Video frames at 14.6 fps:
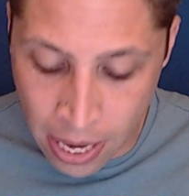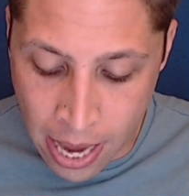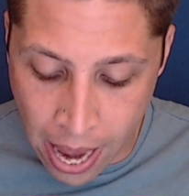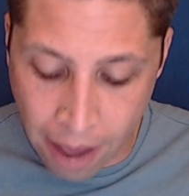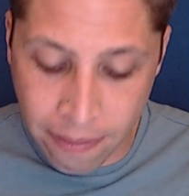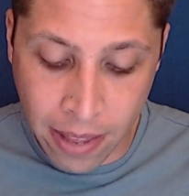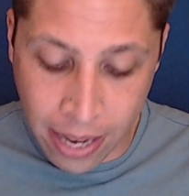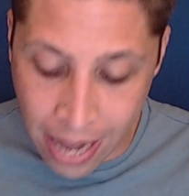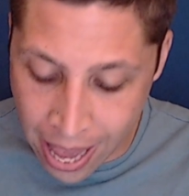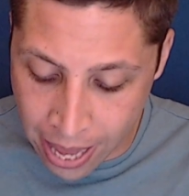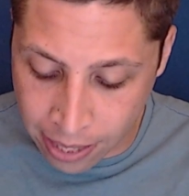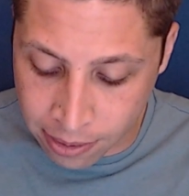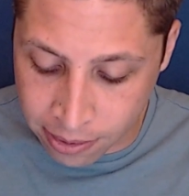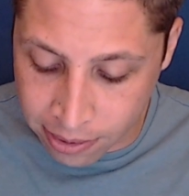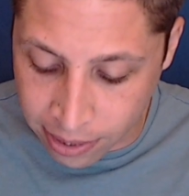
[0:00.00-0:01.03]
And then
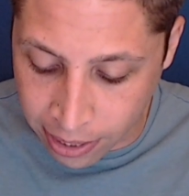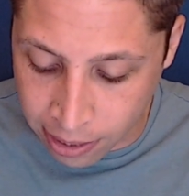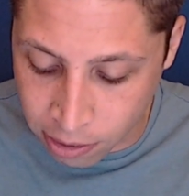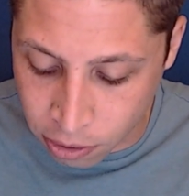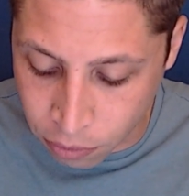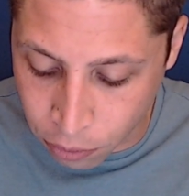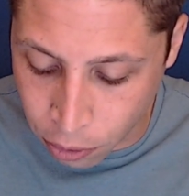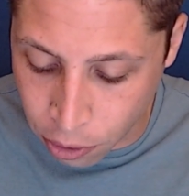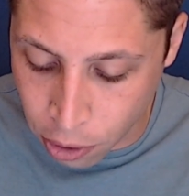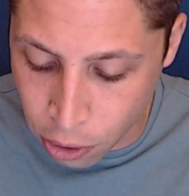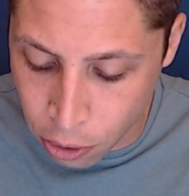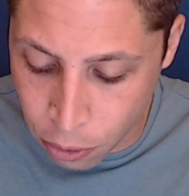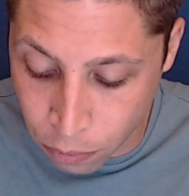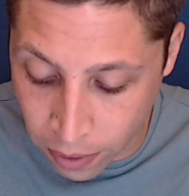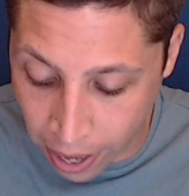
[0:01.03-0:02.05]
N stands for the
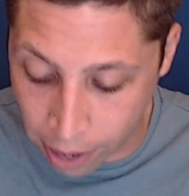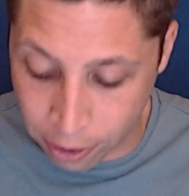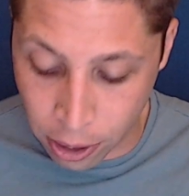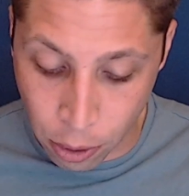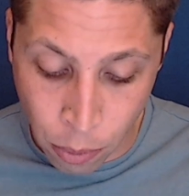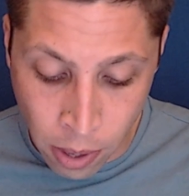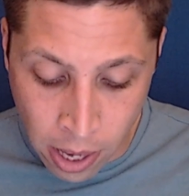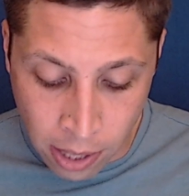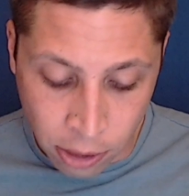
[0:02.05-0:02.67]
new value.